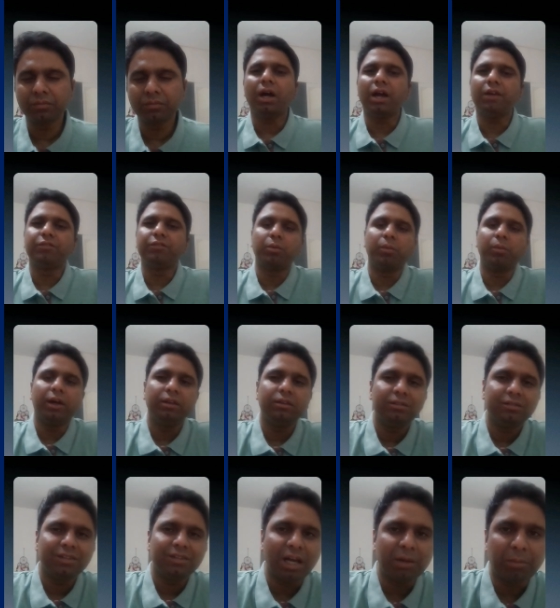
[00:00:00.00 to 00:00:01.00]
Hi everyone,
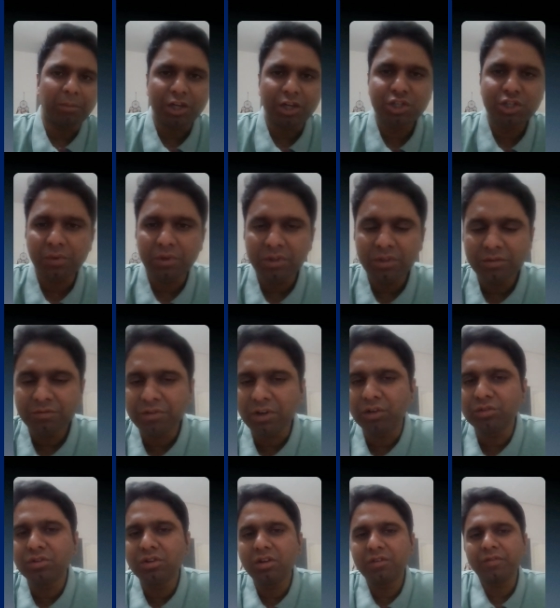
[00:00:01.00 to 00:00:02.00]
I'm Ashwin,
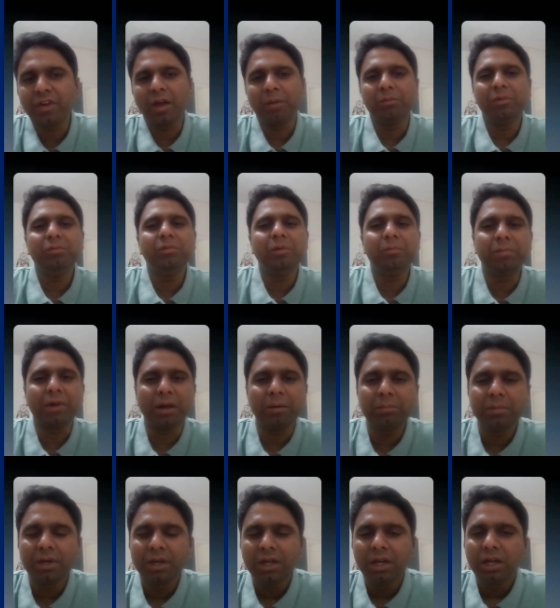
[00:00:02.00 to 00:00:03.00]
founder of MBB Prep,
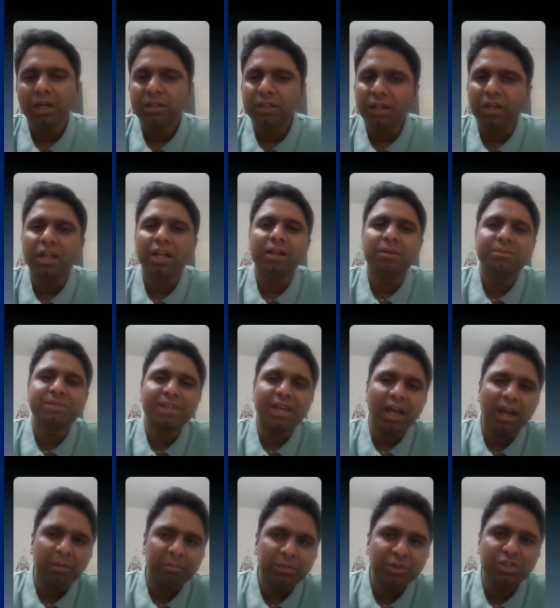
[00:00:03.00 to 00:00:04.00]
that helps
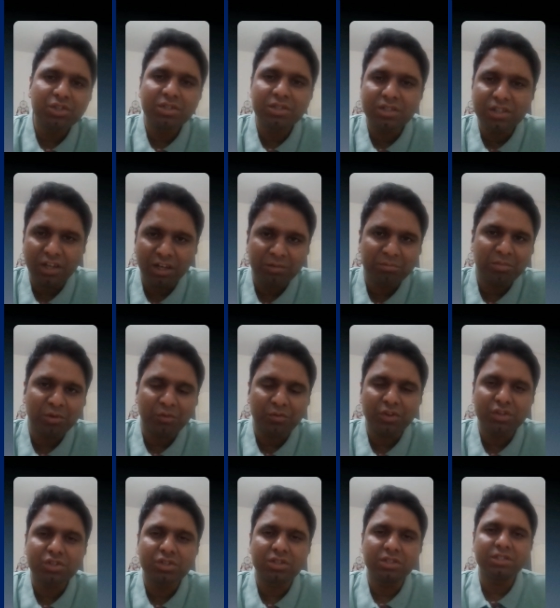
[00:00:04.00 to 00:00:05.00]
ambitious young
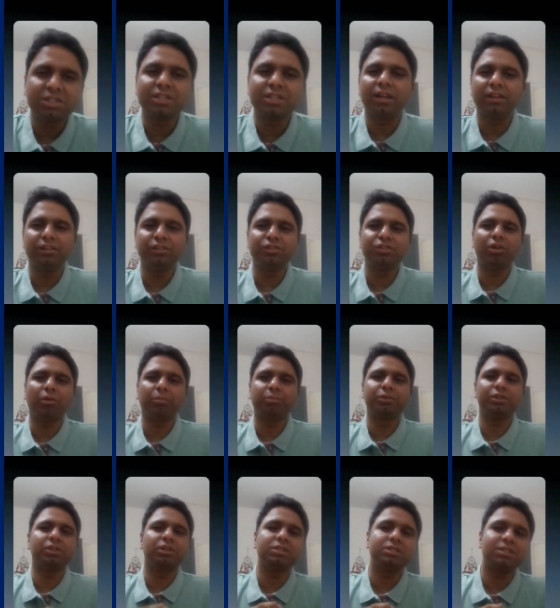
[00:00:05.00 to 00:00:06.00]
professionals get into top
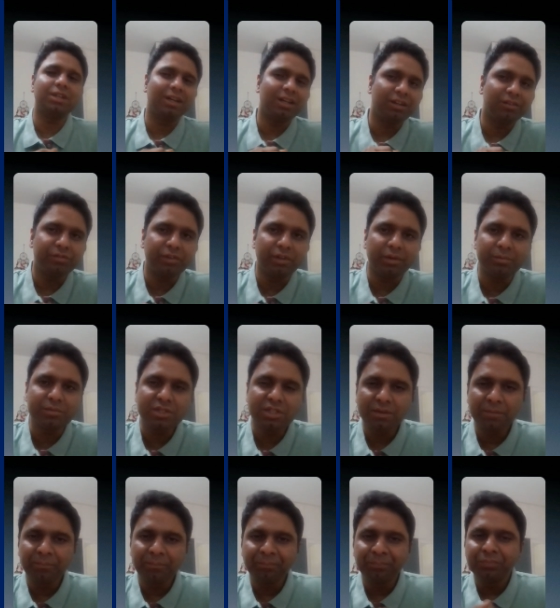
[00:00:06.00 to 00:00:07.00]
tier consulting firms.
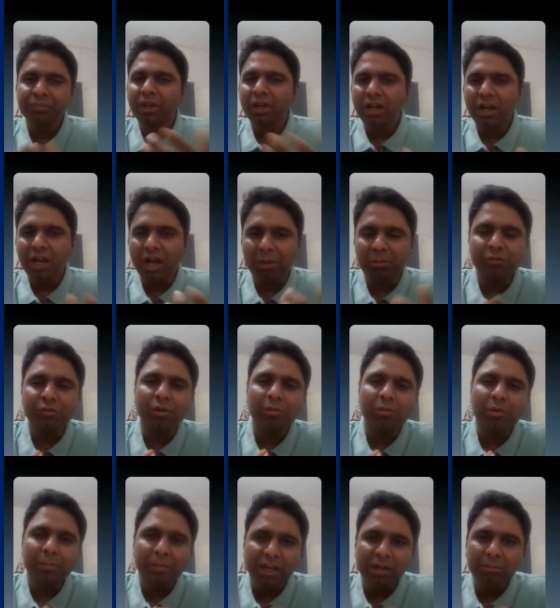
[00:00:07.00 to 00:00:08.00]
I'm a
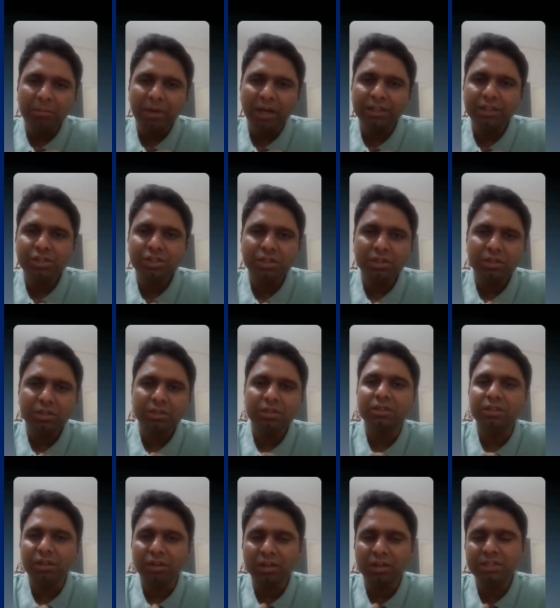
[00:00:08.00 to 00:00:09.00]
former Bain manager,
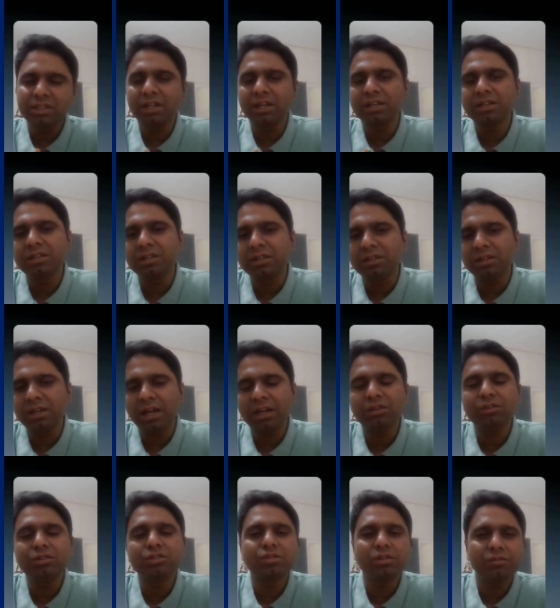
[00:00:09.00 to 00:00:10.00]
Deloitte director,
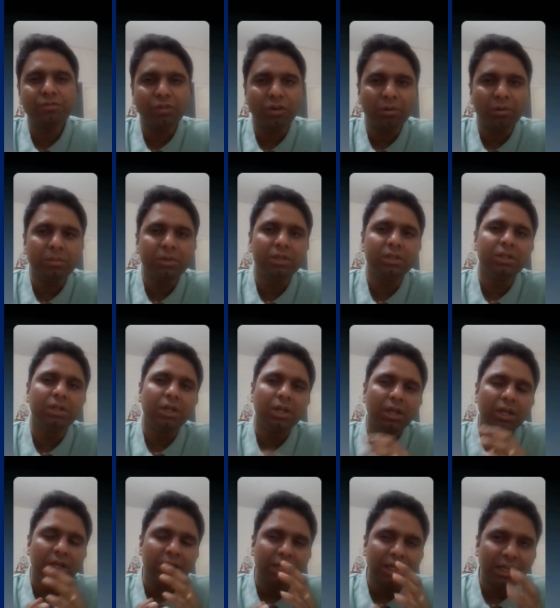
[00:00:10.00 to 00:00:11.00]
and also a former
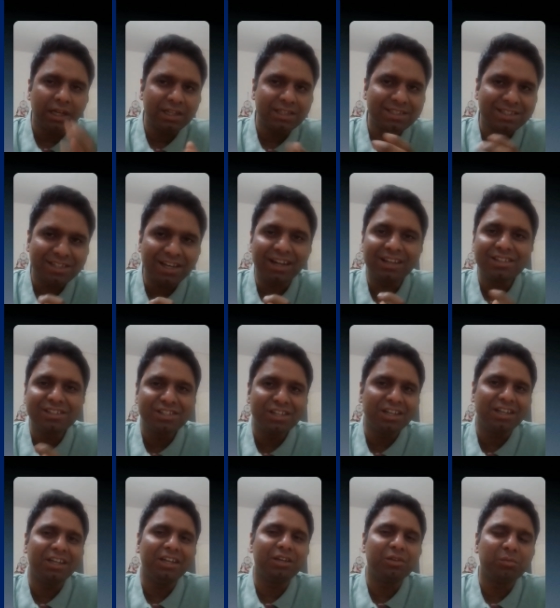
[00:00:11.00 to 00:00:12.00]
strategy
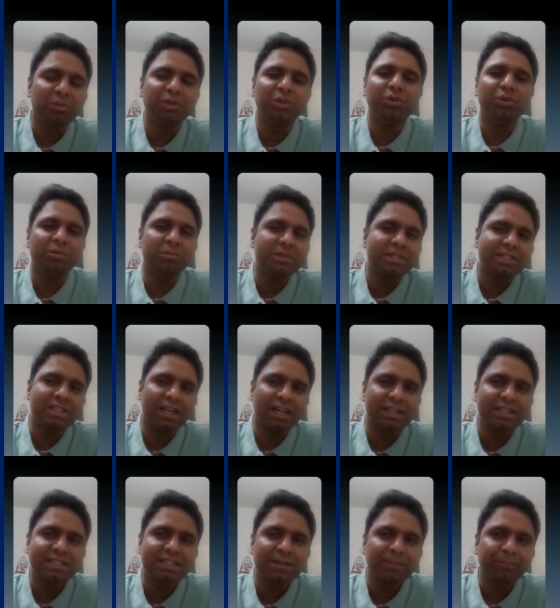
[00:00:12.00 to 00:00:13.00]
lead with Goldman
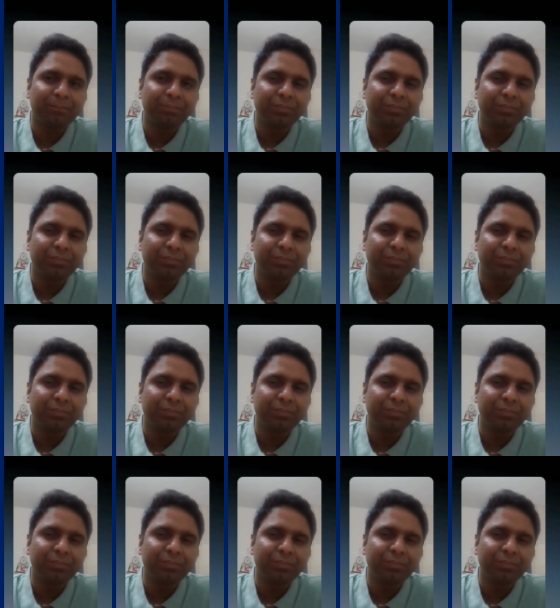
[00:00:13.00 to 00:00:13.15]
Sachs.